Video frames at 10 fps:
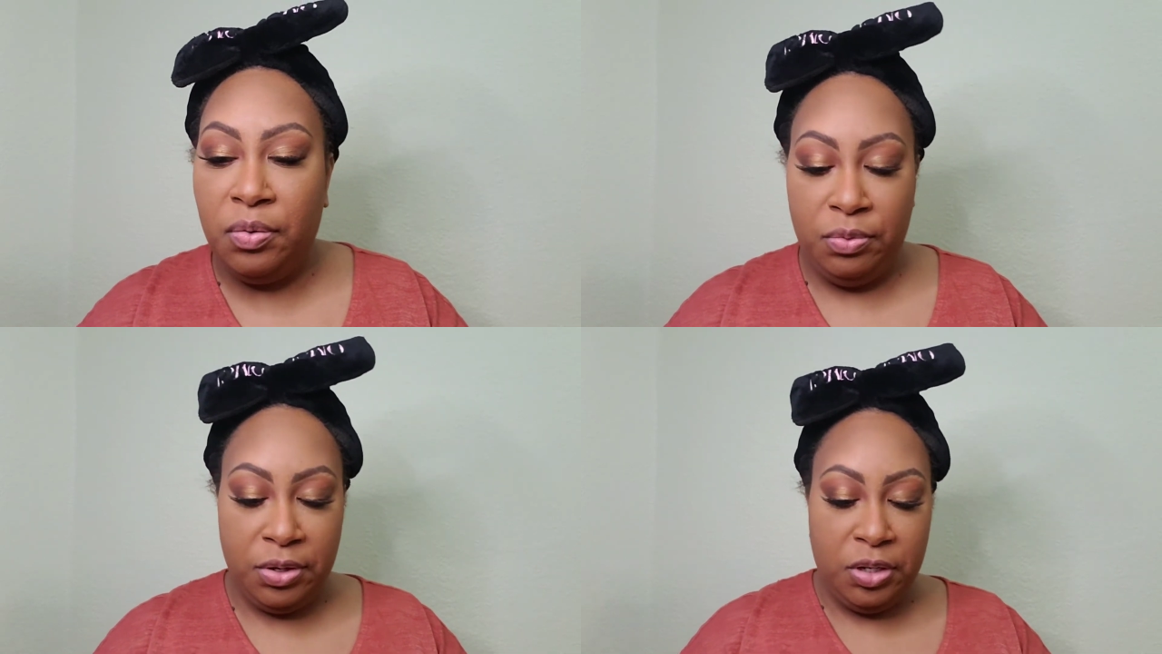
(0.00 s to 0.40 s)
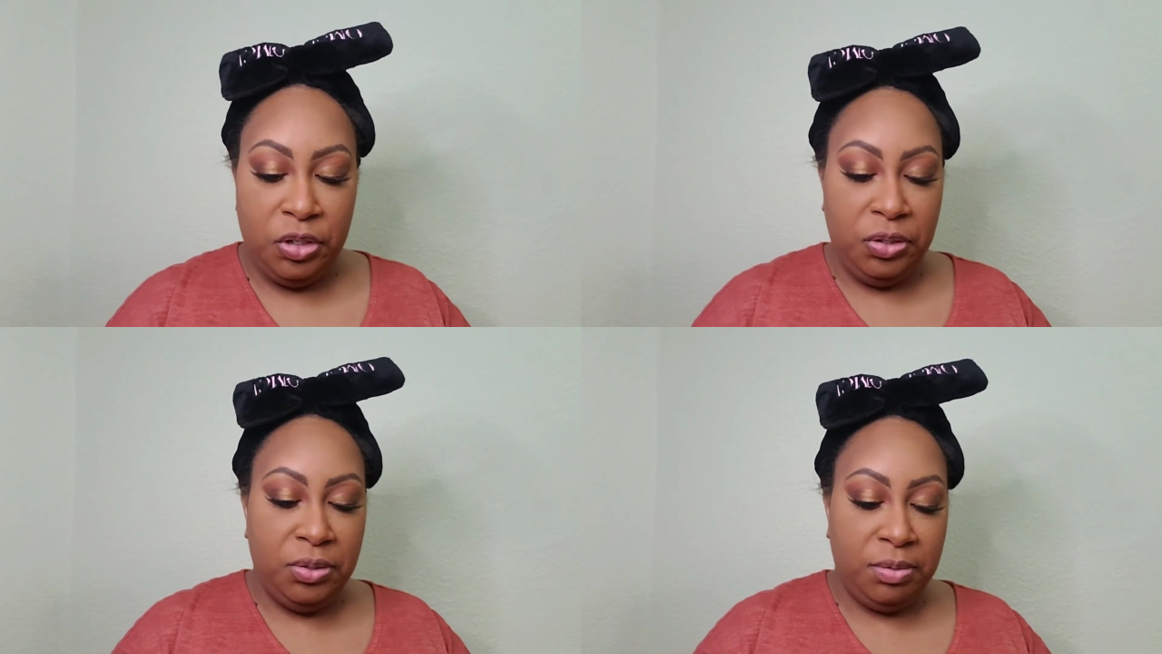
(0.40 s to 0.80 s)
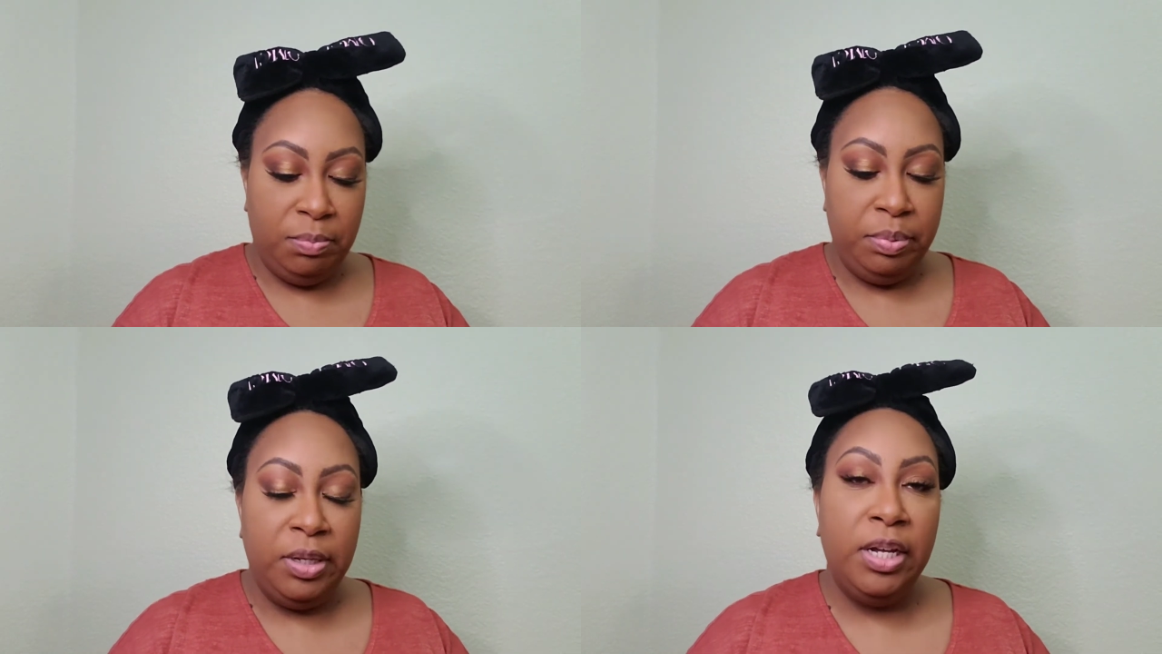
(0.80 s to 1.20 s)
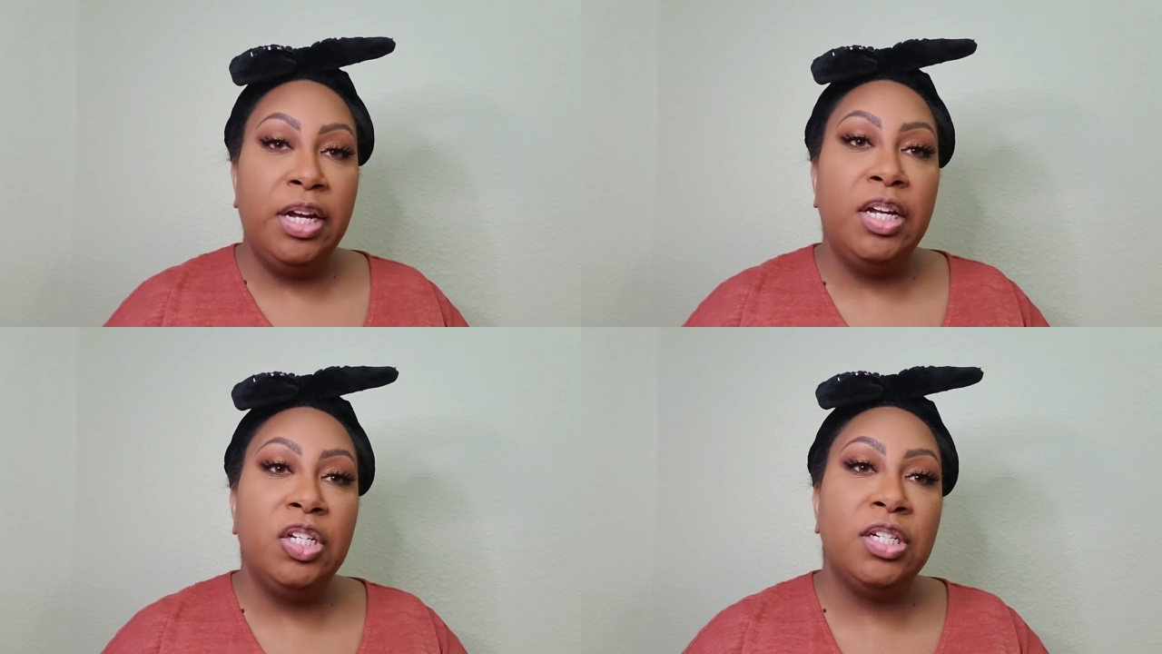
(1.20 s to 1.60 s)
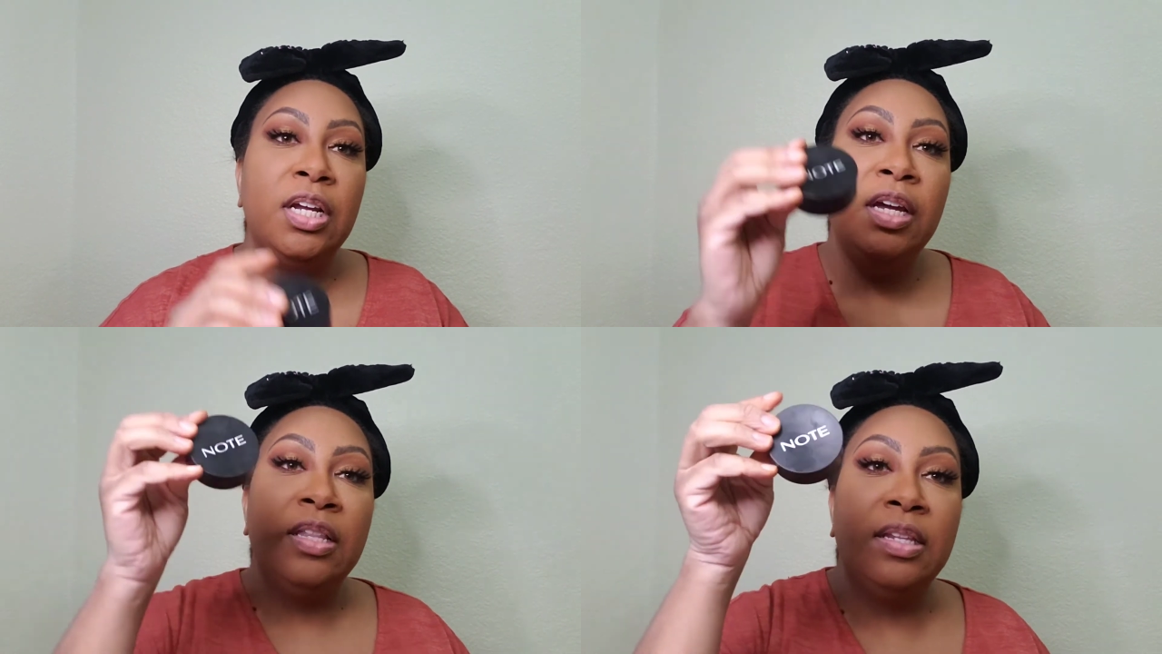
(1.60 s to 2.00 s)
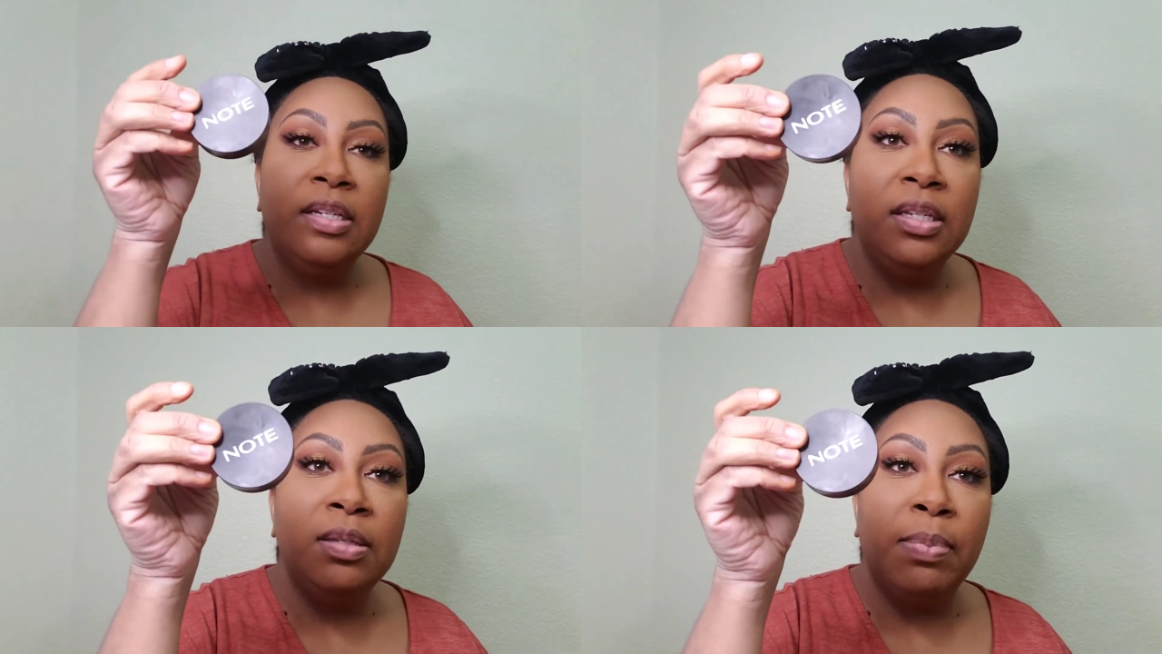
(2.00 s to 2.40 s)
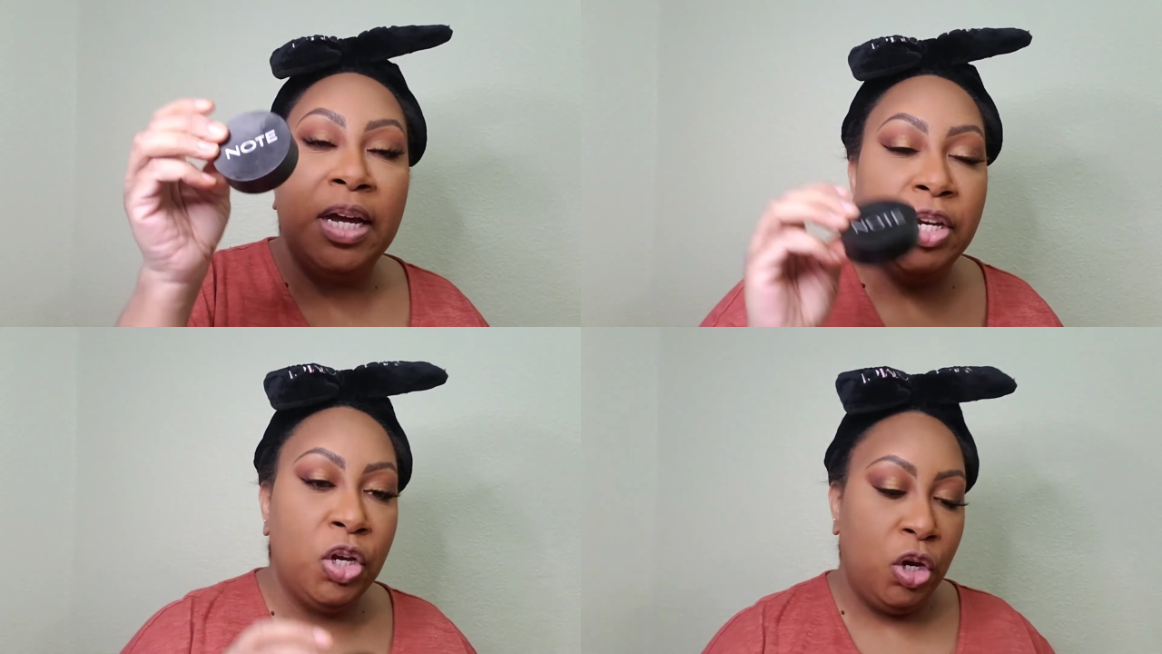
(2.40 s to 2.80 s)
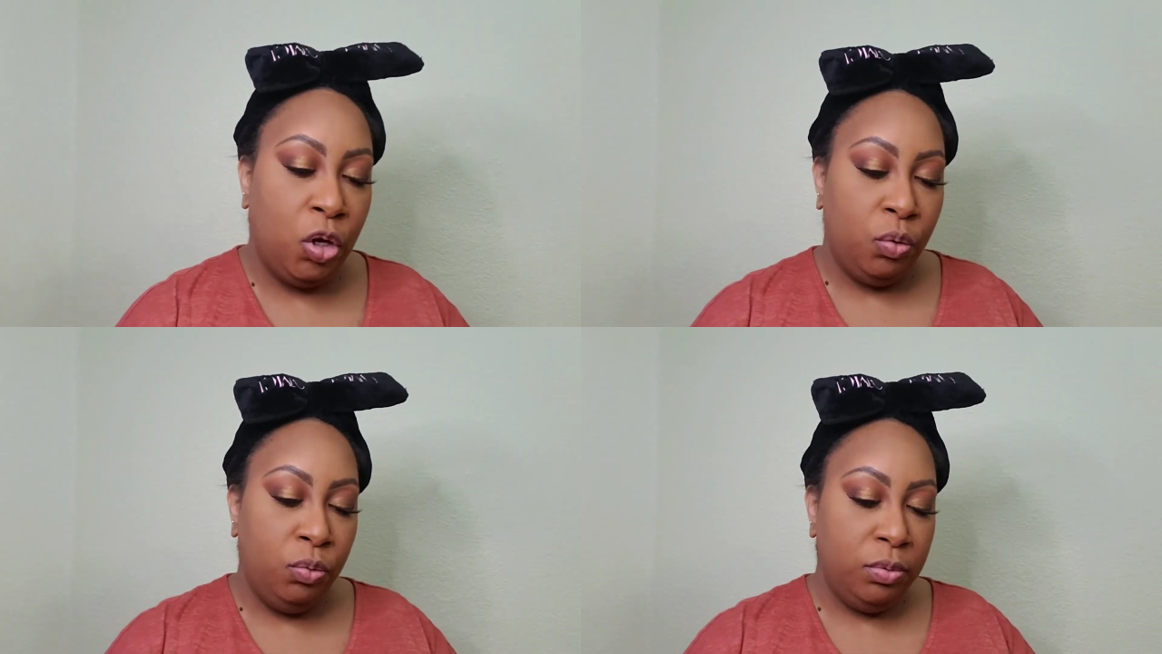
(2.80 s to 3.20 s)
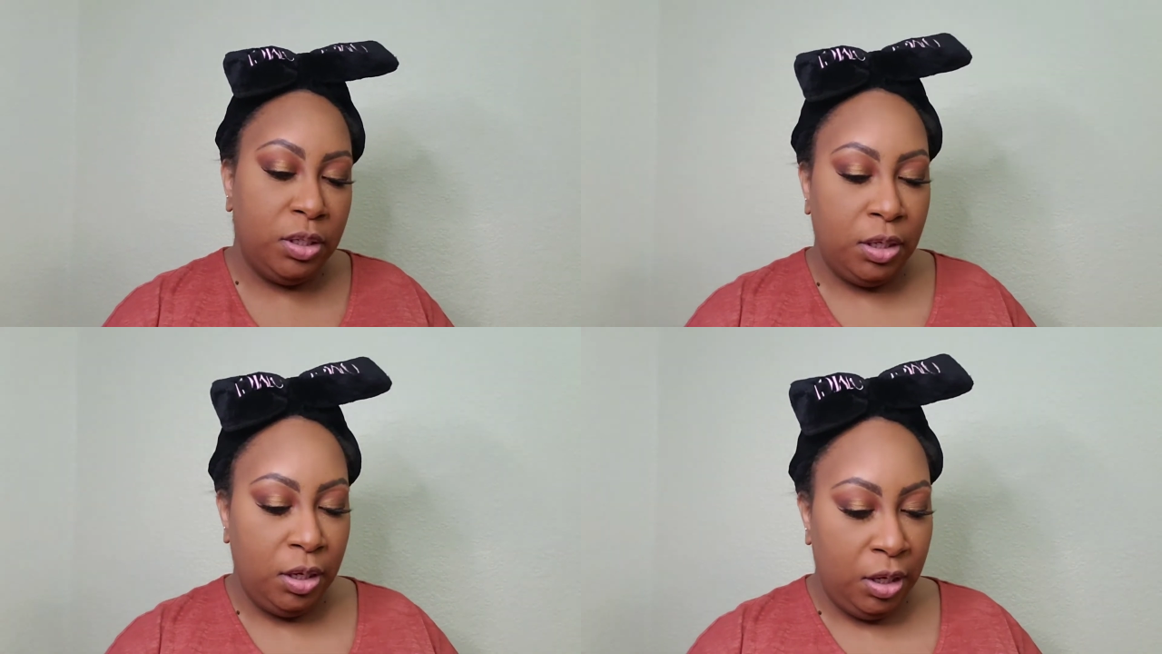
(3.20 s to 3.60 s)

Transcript: we're gonna do some blush. This is by Note.